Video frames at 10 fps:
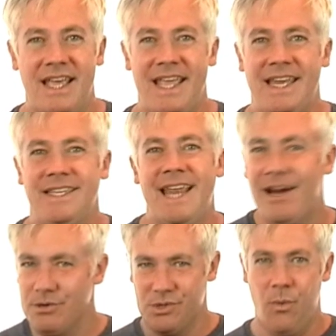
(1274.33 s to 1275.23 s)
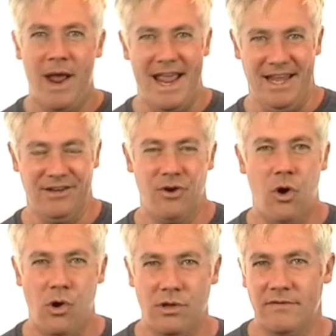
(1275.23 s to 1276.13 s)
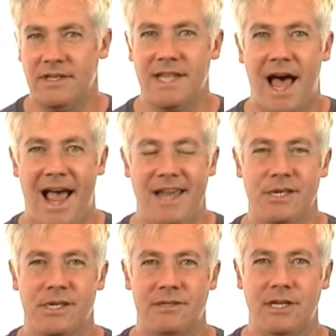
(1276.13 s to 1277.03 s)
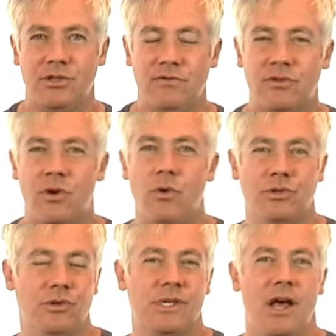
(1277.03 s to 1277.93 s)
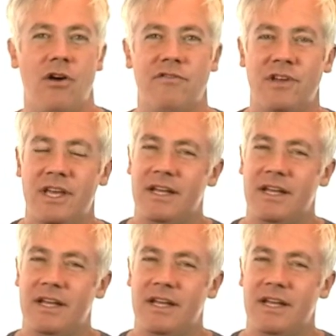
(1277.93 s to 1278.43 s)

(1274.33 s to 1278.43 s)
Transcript: it tears away all of the lies that you told yourself,